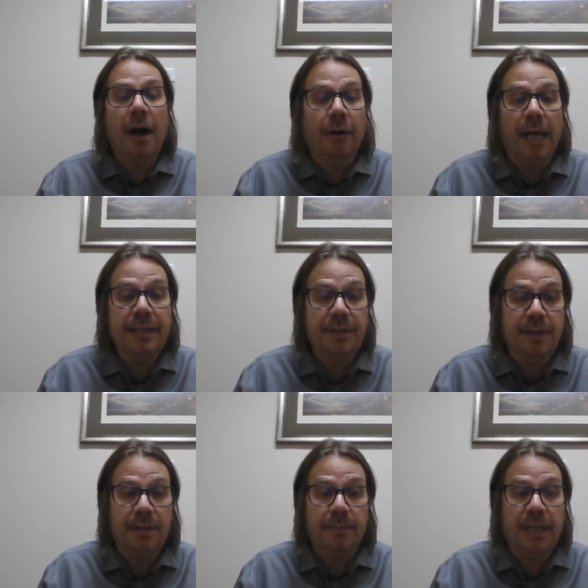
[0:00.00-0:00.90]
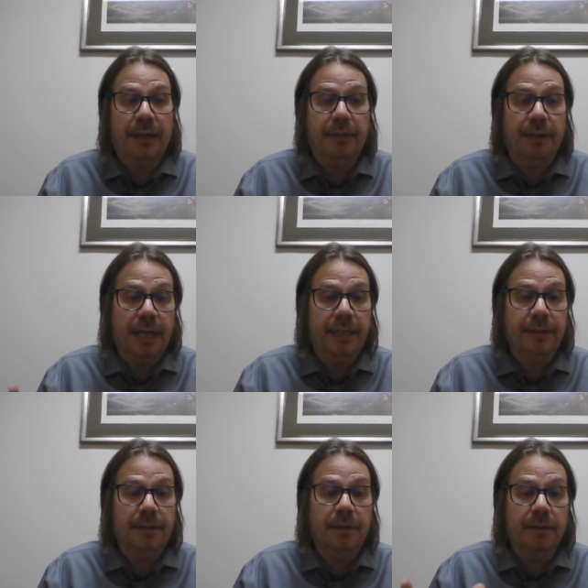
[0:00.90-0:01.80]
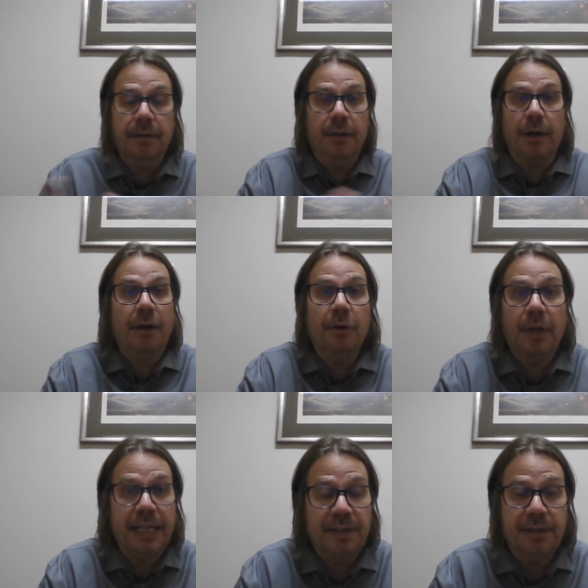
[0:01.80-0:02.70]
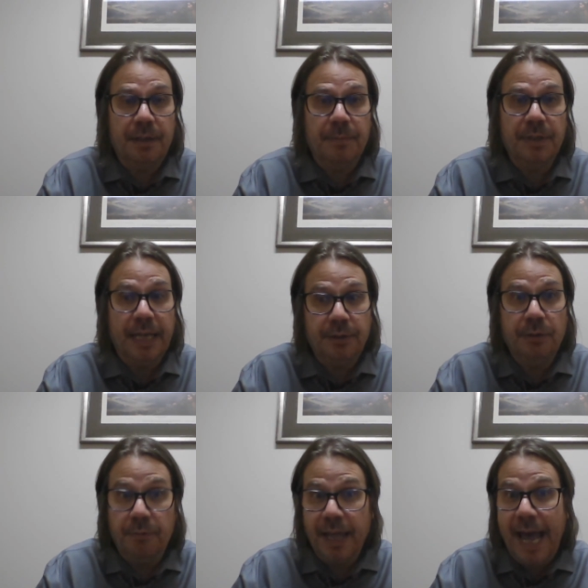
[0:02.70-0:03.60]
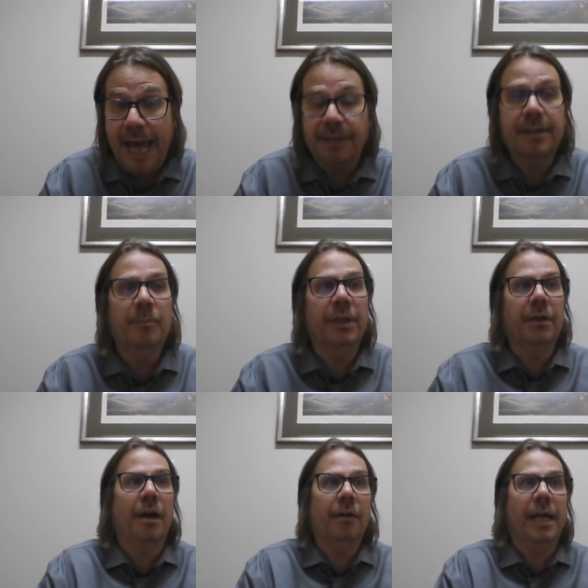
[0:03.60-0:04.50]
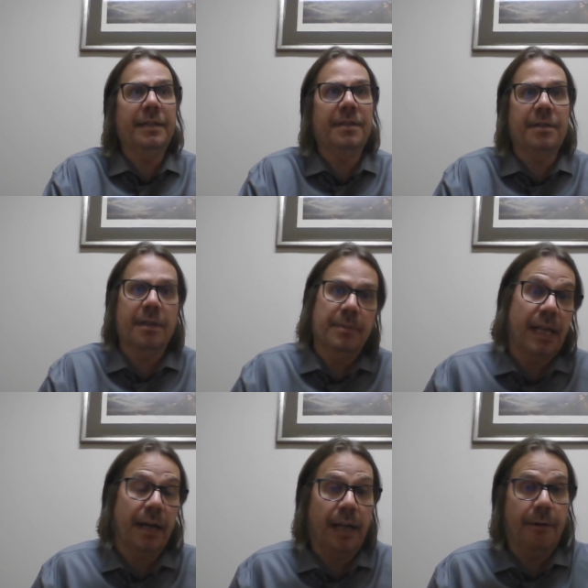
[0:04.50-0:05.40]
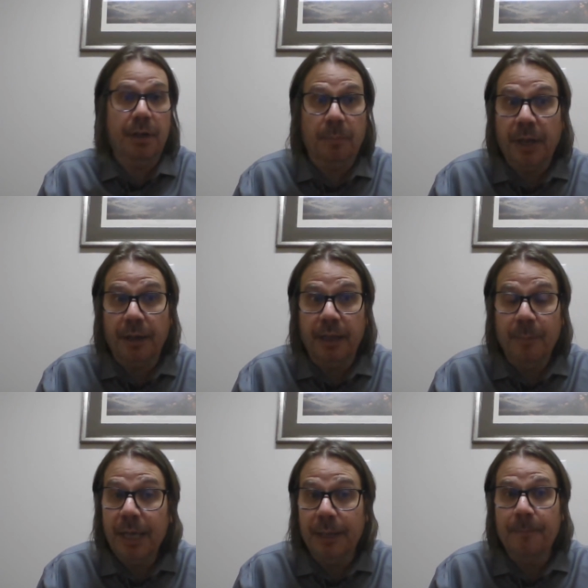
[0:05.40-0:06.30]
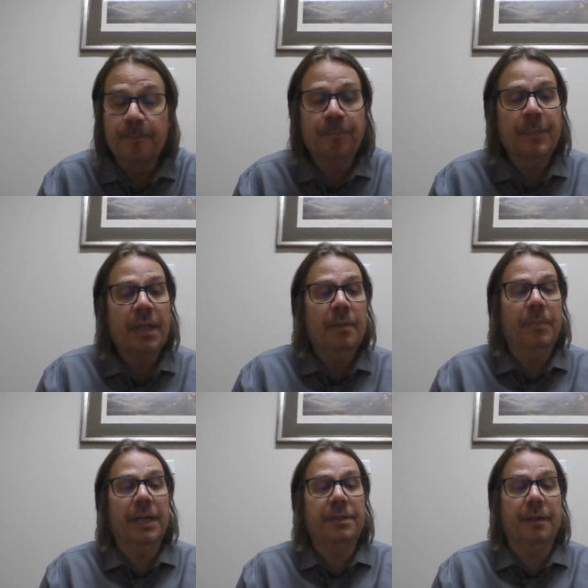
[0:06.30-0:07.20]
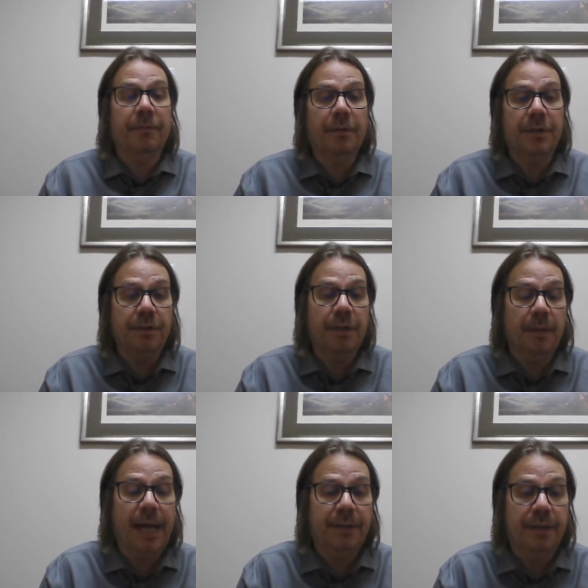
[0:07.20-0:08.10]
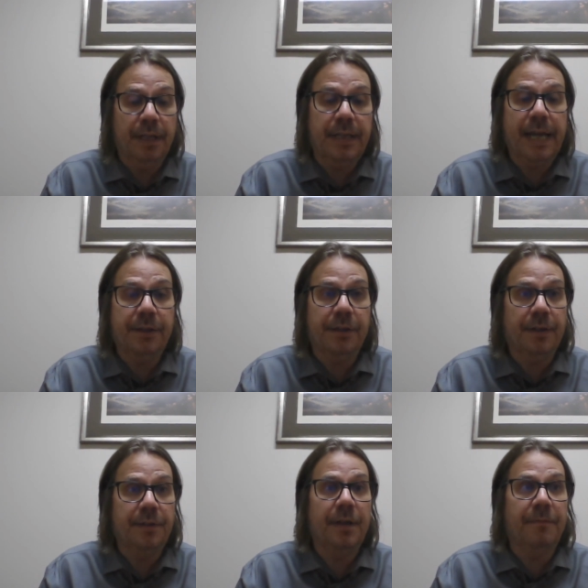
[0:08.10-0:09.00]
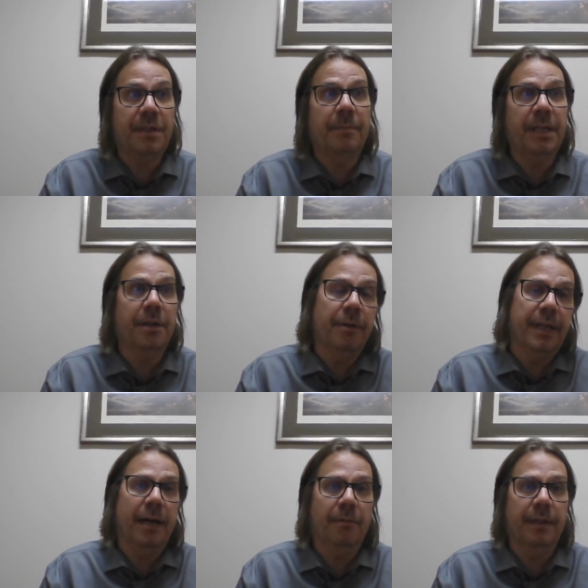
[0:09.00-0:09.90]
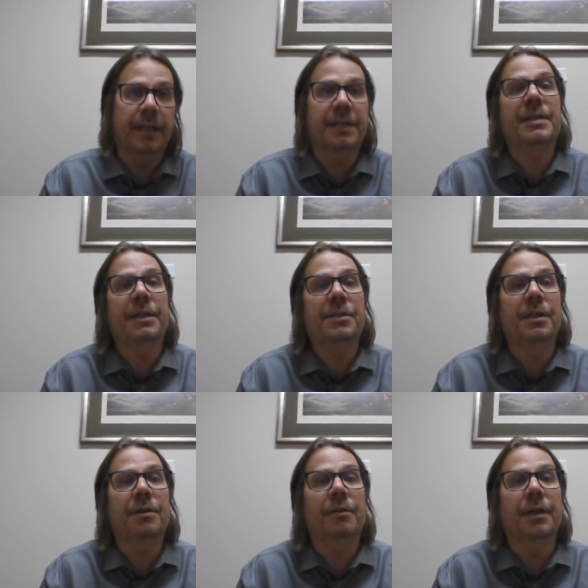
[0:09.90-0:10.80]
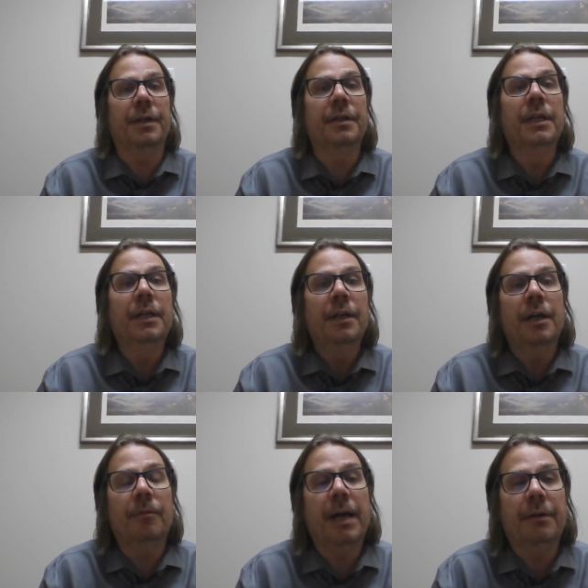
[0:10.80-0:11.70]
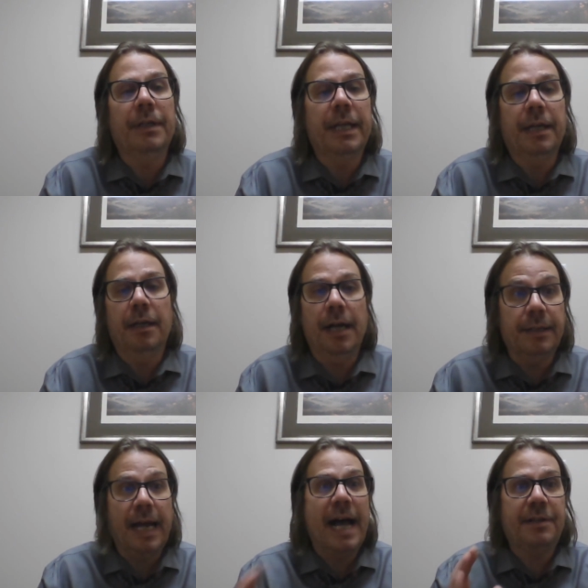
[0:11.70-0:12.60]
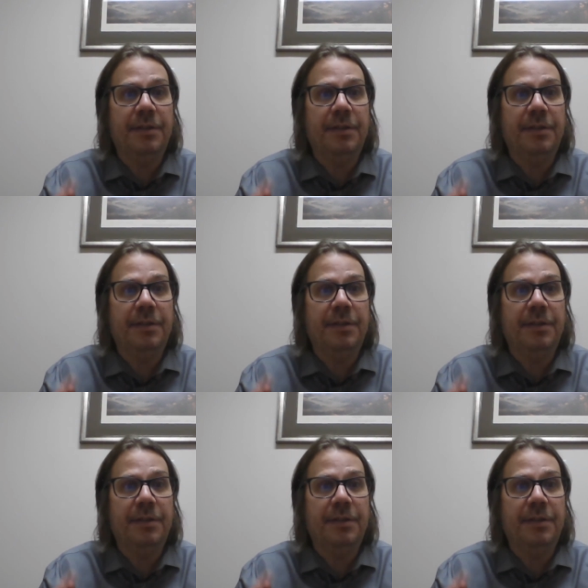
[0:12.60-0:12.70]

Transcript: are light systems out there that there are no light systems that do that, but there are light systems that allow you to plug them in. But of course, you can imagine the dangers of somebody going out with an extension cord around a, uh, a dock